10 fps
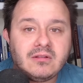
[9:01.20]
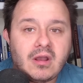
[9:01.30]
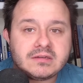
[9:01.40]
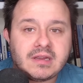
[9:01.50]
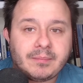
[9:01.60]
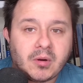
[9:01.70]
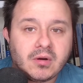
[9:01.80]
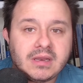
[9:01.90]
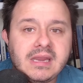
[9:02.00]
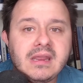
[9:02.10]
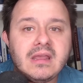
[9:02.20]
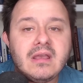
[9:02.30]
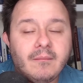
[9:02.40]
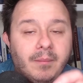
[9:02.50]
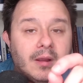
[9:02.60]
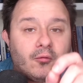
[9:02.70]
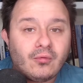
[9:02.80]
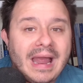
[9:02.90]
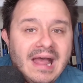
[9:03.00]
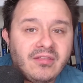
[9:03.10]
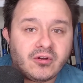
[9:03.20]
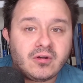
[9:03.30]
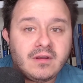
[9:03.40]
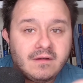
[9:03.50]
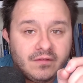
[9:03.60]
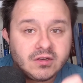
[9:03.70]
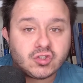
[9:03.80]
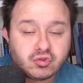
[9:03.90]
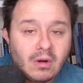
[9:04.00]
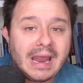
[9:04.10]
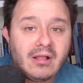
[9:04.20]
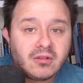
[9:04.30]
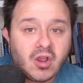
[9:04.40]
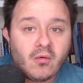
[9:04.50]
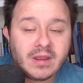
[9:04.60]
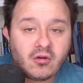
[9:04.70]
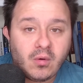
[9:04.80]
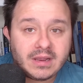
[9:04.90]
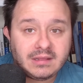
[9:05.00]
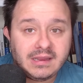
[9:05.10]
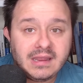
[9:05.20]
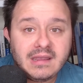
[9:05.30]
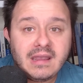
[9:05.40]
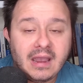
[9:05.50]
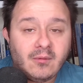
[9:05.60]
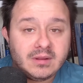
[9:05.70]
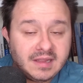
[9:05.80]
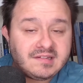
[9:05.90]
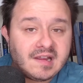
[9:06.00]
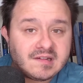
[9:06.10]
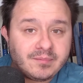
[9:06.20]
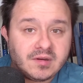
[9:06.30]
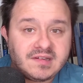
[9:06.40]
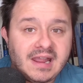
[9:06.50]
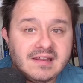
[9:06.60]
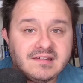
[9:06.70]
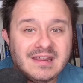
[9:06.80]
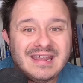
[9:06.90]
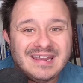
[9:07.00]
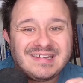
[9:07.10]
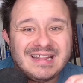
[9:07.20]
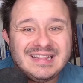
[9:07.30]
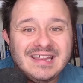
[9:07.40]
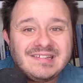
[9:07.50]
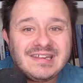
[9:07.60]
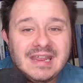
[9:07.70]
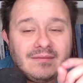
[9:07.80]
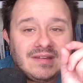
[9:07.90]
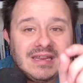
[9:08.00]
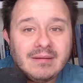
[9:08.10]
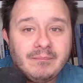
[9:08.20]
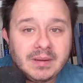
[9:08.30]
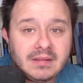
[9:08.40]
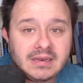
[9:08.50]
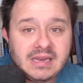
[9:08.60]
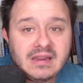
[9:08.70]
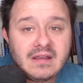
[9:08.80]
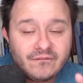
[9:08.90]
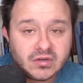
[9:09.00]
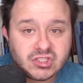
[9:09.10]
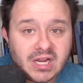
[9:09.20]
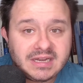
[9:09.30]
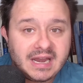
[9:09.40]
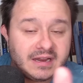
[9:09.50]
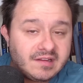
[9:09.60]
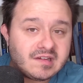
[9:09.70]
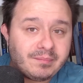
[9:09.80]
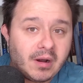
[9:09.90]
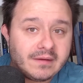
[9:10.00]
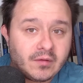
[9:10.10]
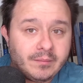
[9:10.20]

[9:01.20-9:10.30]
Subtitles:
locked up early, but rather the trial going quickly. And what this expert says is that this gives the ability for Chutkan, and this is part of her